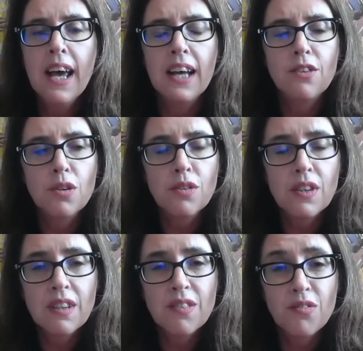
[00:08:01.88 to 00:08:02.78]
And so it's
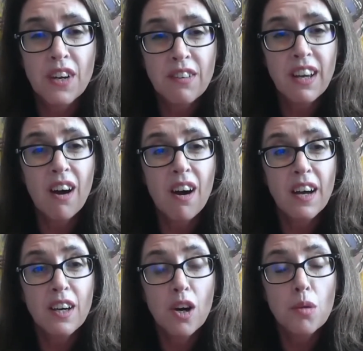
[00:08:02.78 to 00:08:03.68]
this very
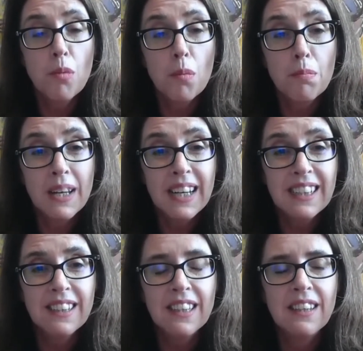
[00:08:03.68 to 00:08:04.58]
high
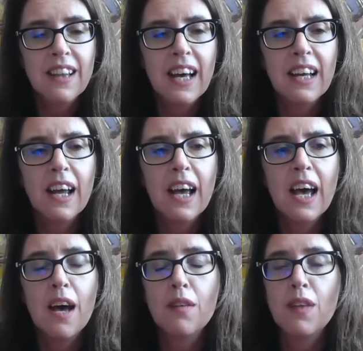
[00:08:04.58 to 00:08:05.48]
comorbidity
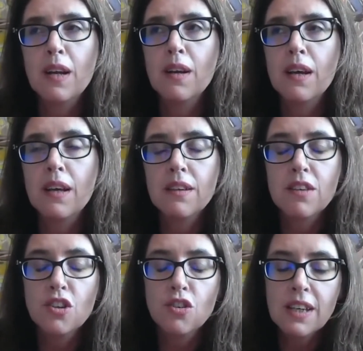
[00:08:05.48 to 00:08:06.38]
that
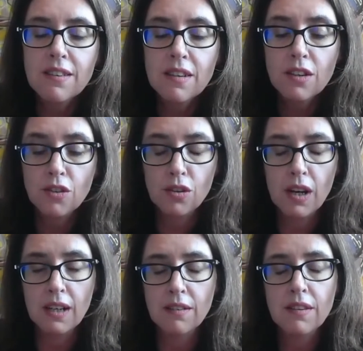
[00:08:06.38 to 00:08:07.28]
suggested to
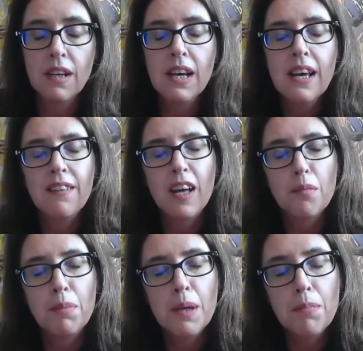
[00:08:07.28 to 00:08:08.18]
us
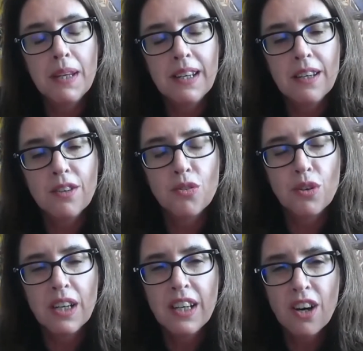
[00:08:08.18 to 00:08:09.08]
that BPD is
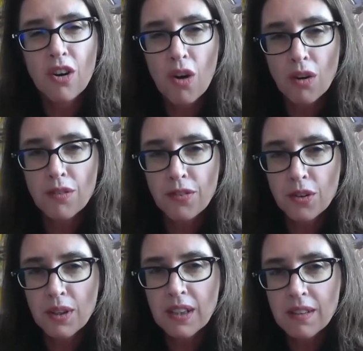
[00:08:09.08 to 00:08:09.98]
really a
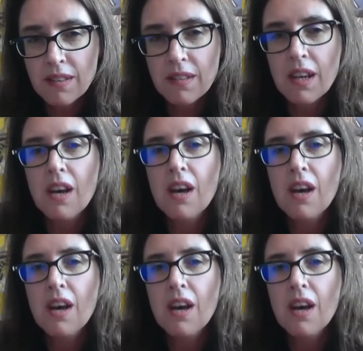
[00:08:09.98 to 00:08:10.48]
confluence